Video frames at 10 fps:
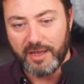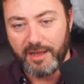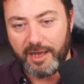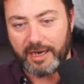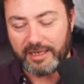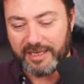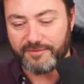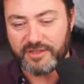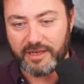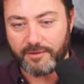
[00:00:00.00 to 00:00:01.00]
and it
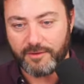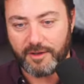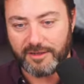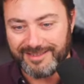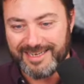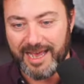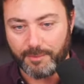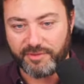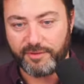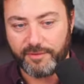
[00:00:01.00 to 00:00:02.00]
gives it
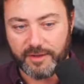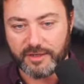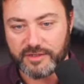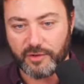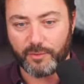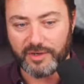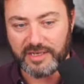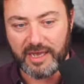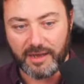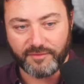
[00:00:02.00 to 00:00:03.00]
depth that it doesn't otherwise
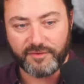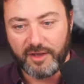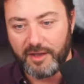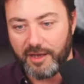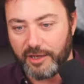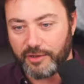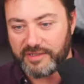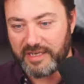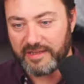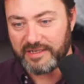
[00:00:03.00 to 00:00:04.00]
have. And you can
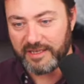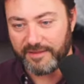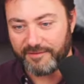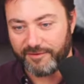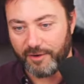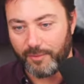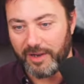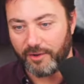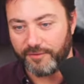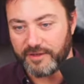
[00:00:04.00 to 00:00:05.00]
see that he's done that very
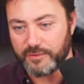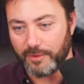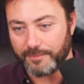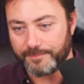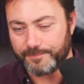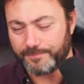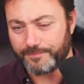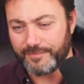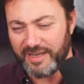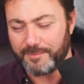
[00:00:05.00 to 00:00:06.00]
well on this one.
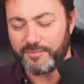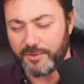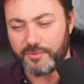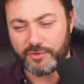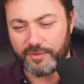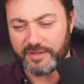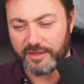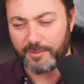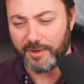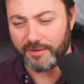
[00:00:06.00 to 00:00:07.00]
I'm sure that's a
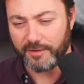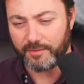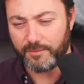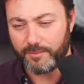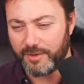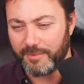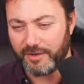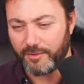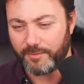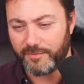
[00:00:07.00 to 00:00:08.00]
commando, but it might
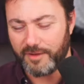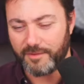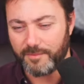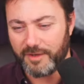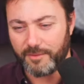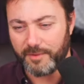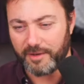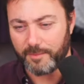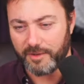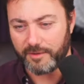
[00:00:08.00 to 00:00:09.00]
not. No, it might not be a
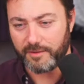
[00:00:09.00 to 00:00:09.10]
commando.